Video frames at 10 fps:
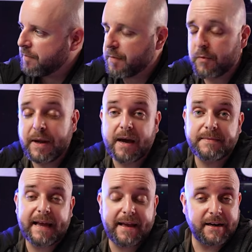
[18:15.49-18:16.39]
Remember, we got
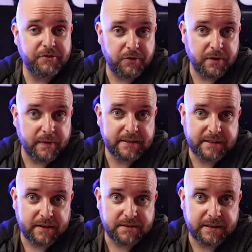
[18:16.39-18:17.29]
it to 82 degrees
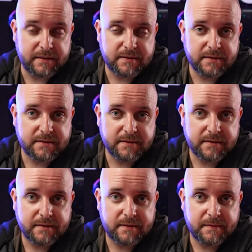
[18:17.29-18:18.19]
Celsius
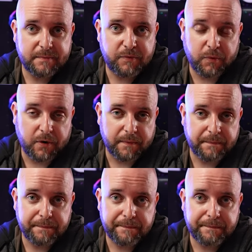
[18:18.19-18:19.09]
before.
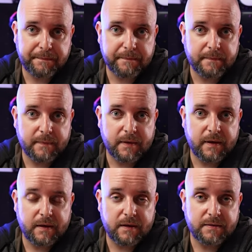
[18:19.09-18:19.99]

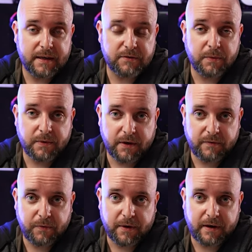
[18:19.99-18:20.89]
So that's what we're
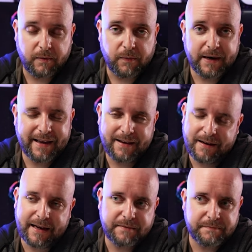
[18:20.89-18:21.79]
looking for here. We want to get
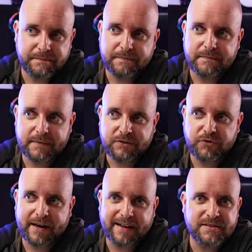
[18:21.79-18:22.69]
like, let's
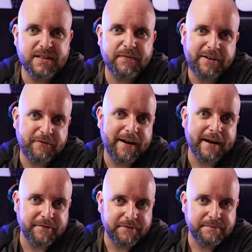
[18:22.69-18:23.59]
try to get a
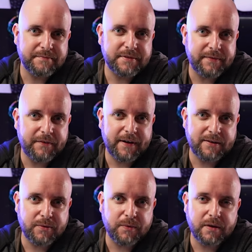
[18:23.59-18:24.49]
75.
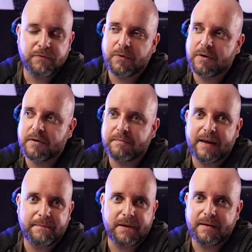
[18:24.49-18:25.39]
75 is what we're looking for
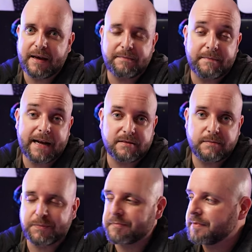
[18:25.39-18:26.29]
at, at
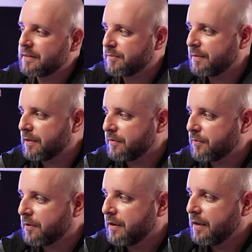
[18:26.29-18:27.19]
maximum, is what I'm looking
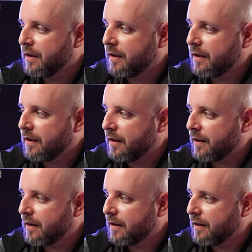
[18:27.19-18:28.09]
for.
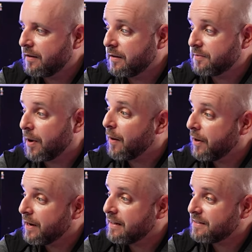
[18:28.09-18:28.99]
Uh, looks, wow,
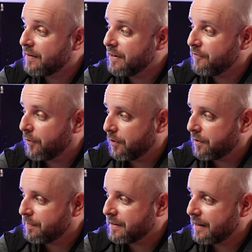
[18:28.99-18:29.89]
we already hit
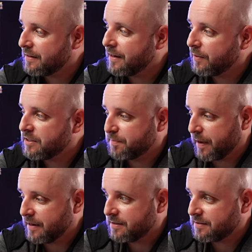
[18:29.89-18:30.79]
74, but that, you know, it
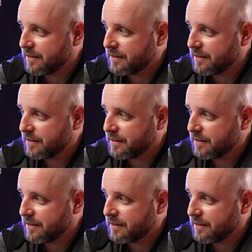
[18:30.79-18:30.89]
spikes.